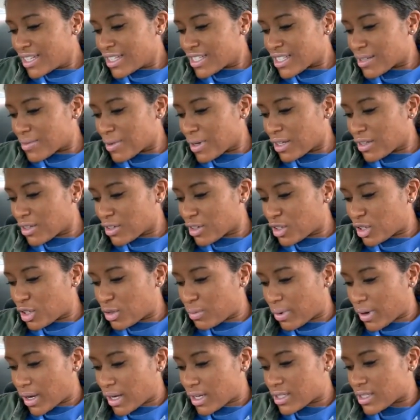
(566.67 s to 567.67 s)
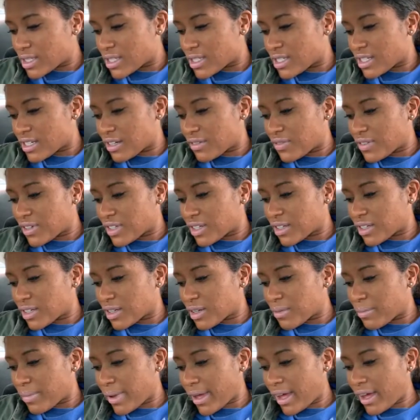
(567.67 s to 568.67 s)
some other coupons and stuff in the
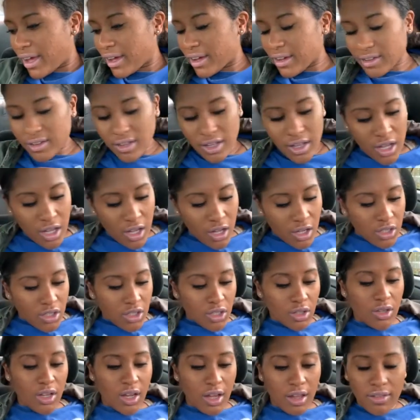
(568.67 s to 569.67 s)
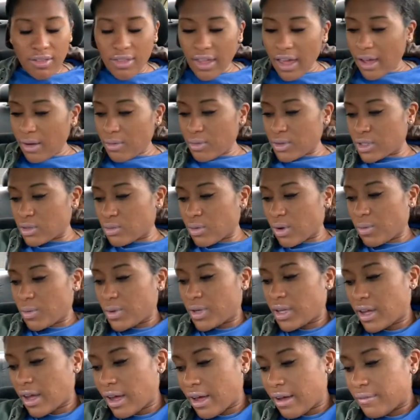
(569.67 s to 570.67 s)
little bag. So yeah, that was what we
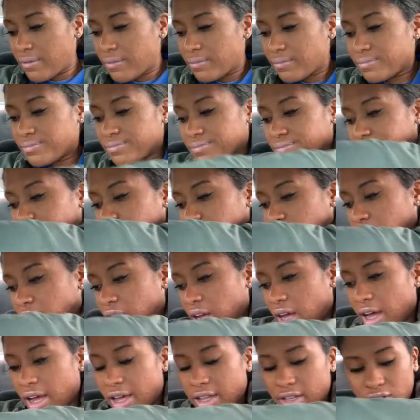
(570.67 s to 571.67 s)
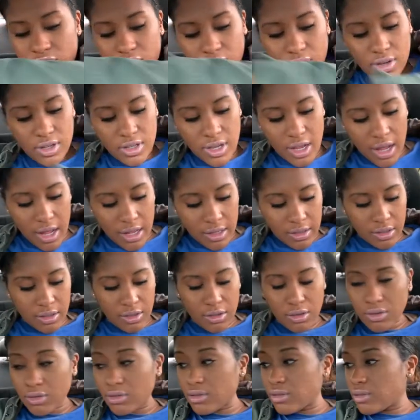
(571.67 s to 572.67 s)
got during that
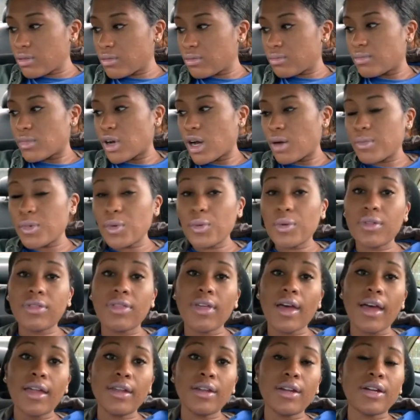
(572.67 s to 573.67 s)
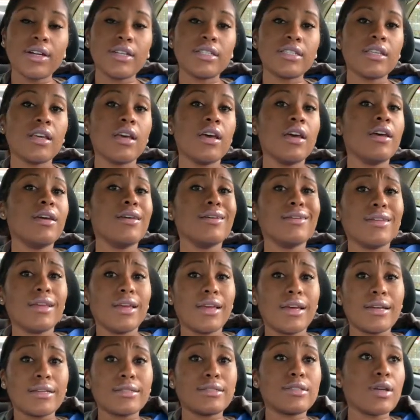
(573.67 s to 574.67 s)
little moment with that nurse.
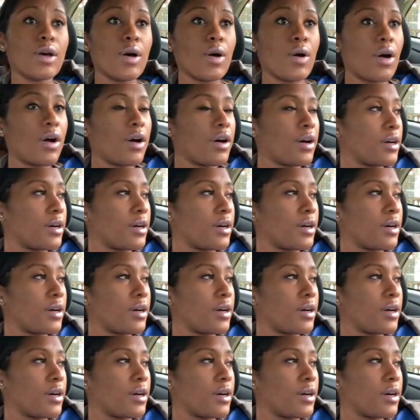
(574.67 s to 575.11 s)
Yeah, so